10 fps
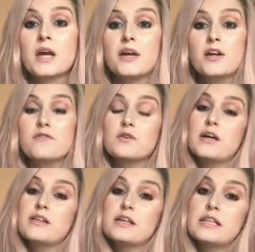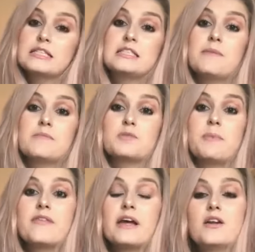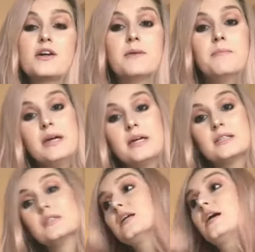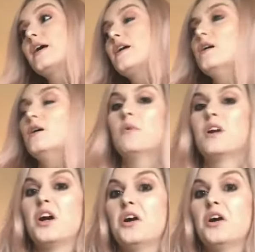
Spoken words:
And I feel like in the same respect, they look at me and say, well, I